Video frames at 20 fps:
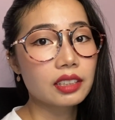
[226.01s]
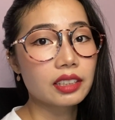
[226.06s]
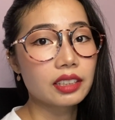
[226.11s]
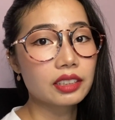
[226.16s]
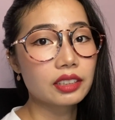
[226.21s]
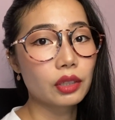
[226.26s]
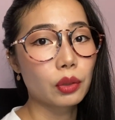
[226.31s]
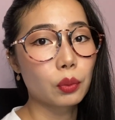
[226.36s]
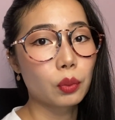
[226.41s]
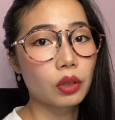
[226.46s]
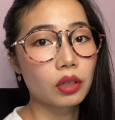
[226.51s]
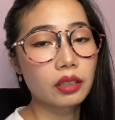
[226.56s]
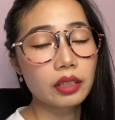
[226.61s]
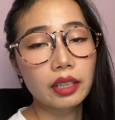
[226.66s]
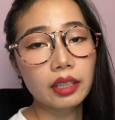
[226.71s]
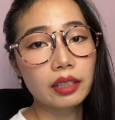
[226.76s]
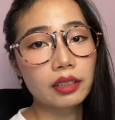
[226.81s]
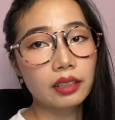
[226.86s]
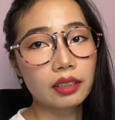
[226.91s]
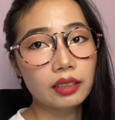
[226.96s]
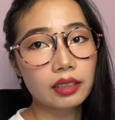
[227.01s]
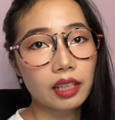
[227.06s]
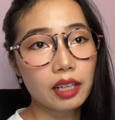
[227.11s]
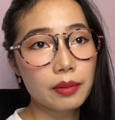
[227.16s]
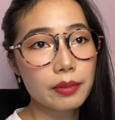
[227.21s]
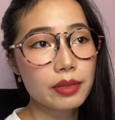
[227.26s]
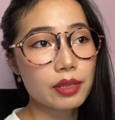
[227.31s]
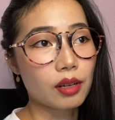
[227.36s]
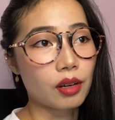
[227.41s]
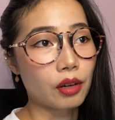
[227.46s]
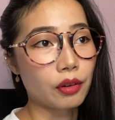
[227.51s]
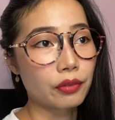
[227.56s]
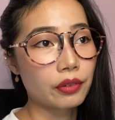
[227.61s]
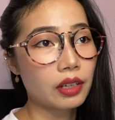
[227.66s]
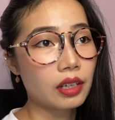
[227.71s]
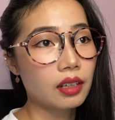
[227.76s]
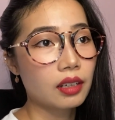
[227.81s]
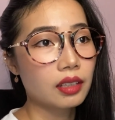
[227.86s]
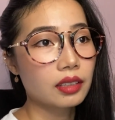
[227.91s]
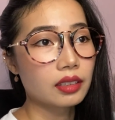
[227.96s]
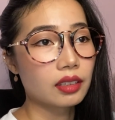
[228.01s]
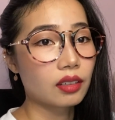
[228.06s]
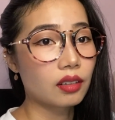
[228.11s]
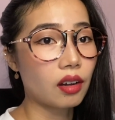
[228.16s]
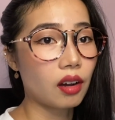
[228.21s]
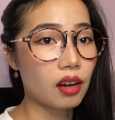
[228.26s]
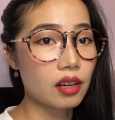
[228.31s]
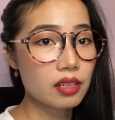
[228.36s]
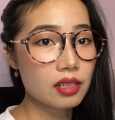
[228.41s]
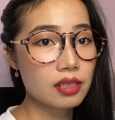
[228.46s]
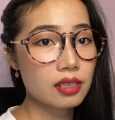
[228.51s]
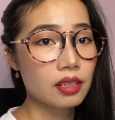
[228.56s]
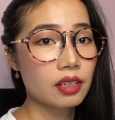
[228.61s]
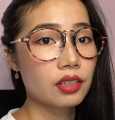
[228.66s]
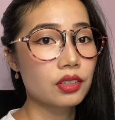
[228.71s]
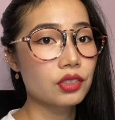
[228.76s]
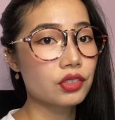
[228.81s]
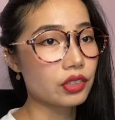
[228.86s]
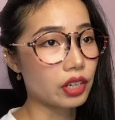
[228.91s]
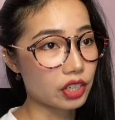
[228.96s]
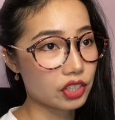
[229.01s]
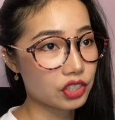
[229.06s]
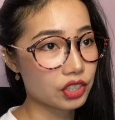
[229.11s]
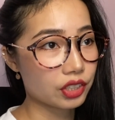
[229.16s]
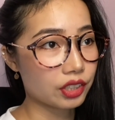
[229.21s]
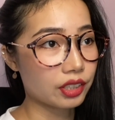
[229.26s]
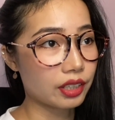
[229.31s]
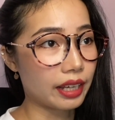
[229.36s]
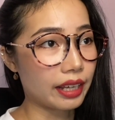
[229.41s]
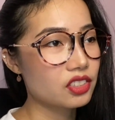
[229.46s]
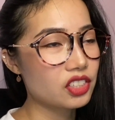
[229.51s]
in the world in terms of the course structure.